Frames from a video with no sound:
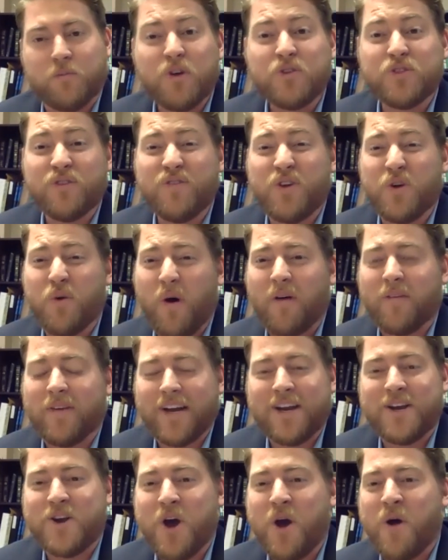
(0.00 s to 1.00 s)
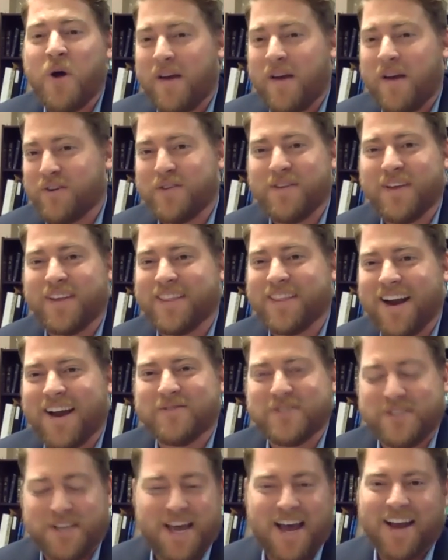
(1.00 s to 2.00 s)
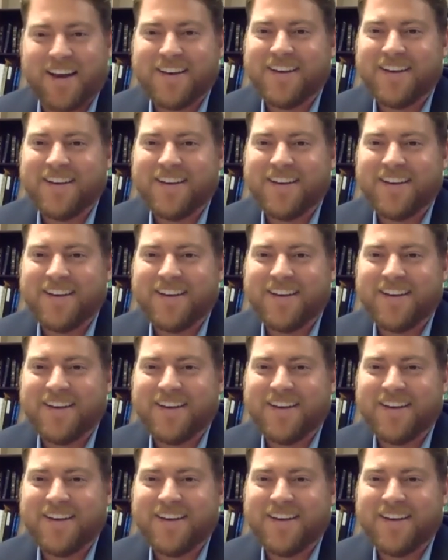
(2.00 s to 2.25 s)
Most of you already know everything that I've said.